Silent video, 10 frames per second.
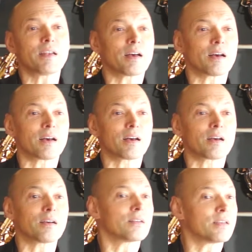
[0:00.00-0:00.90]

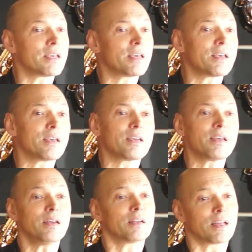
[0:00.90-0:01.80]
da, dee
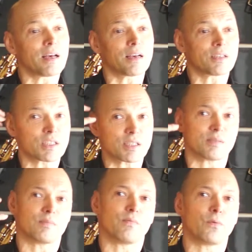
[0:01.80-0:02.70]
da. Just
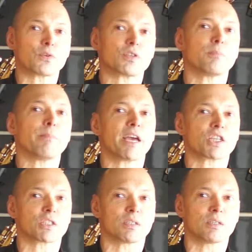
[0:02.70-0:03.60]
first
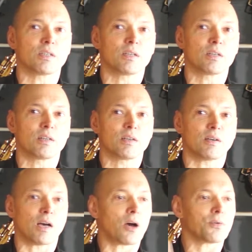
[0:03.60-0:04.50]
imagine
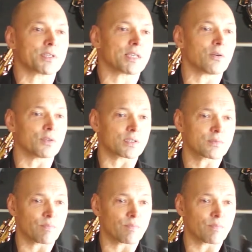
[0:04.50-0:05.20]
how it sounds.